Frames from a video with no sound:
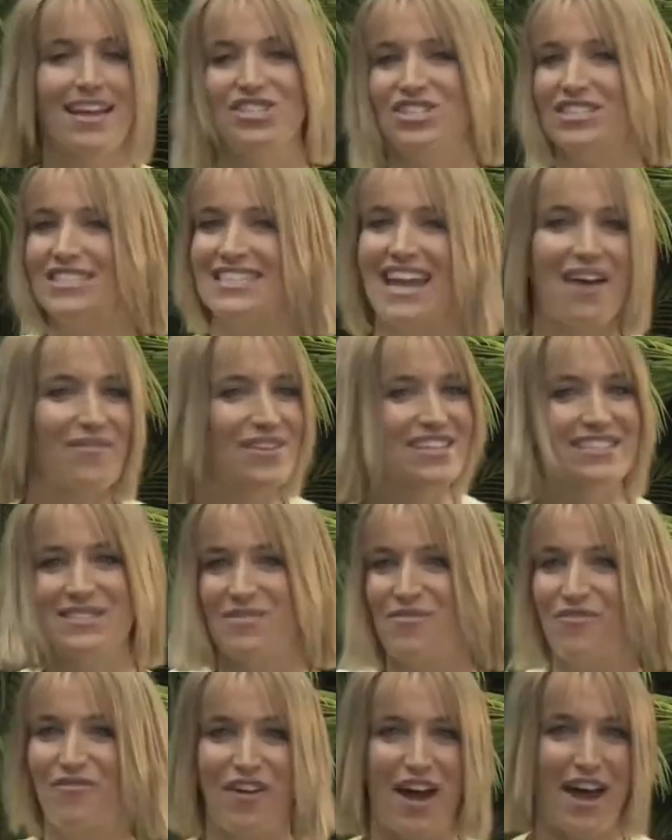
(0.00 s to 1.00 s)
And just having
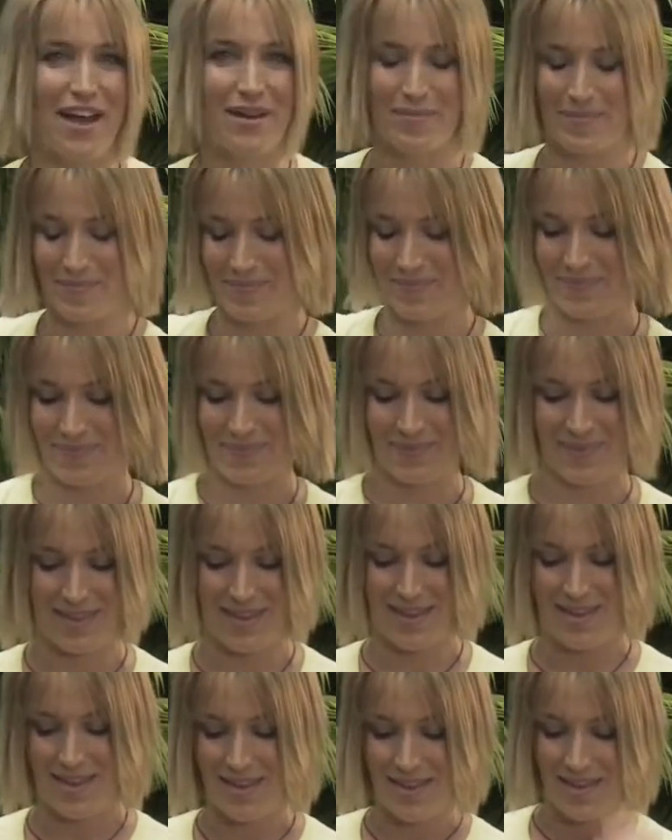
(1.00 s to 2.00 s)
some fun.
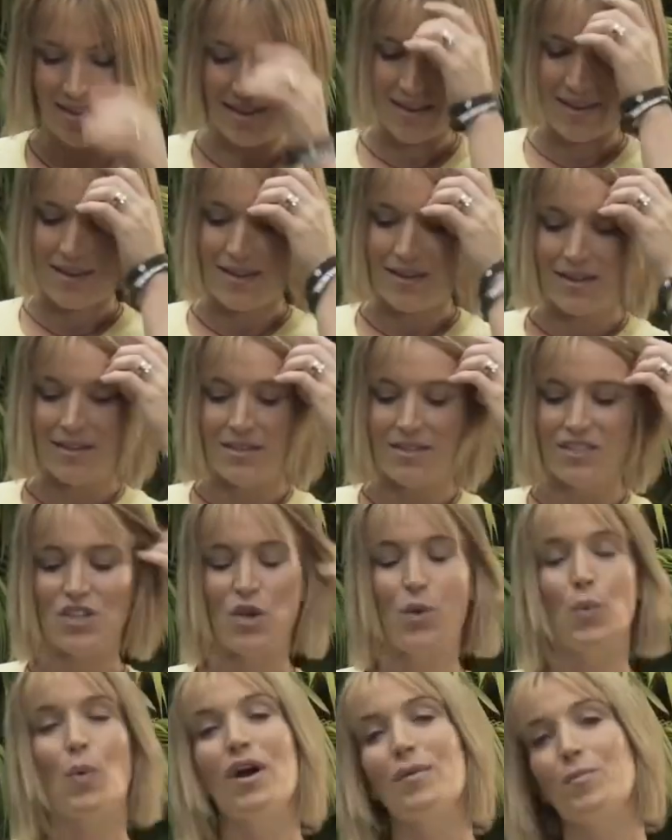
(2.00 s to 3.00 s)

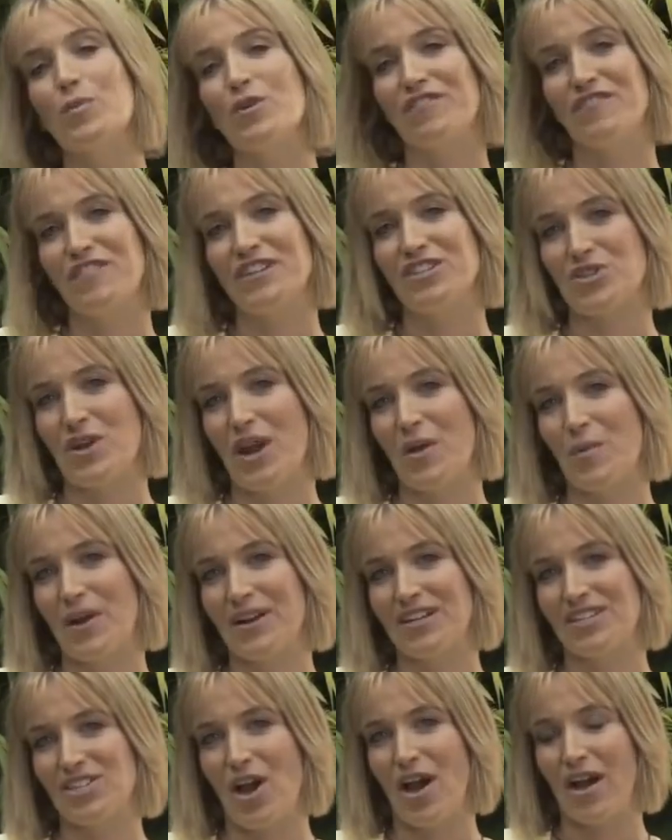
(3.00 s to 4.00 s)
So one more feature I
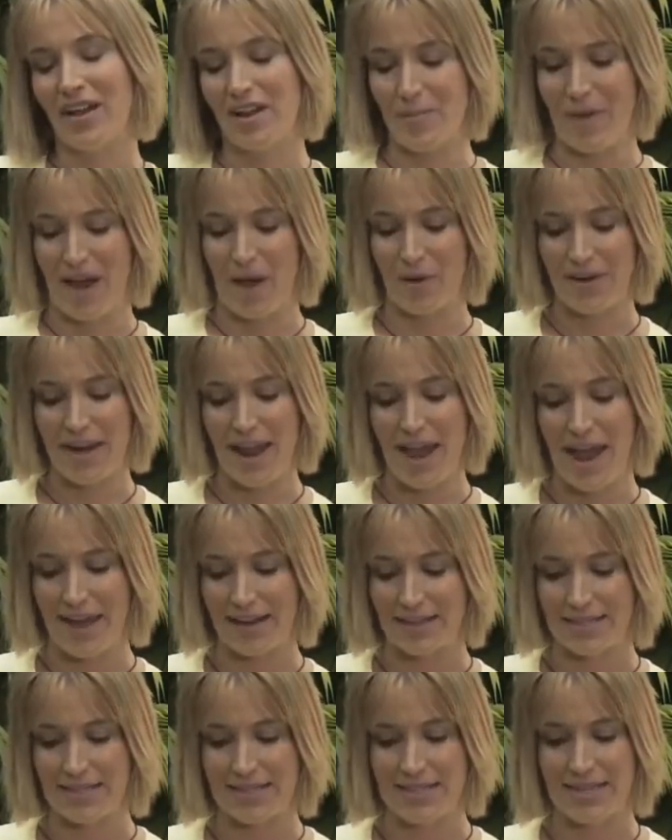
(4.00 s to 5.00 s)
want to talk about
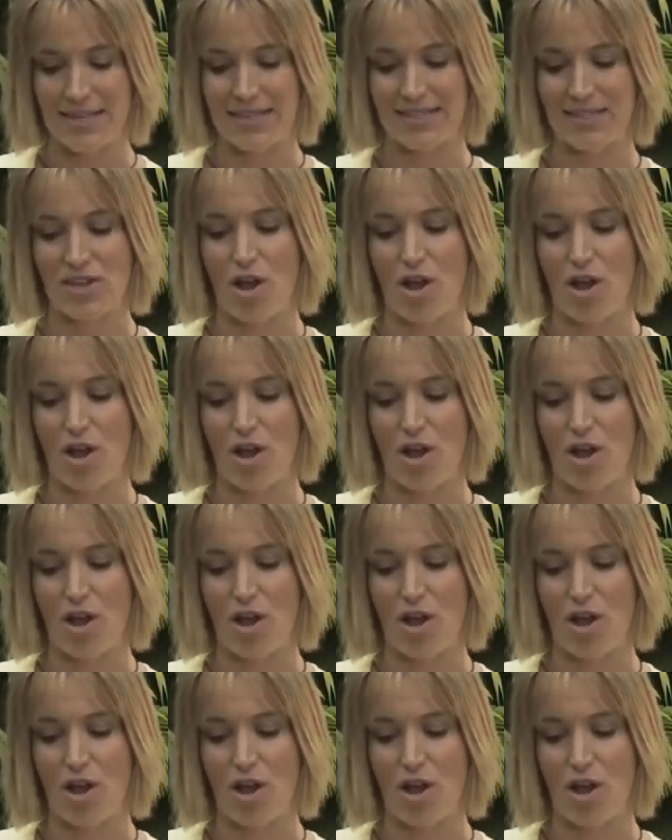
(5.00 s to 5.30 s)
next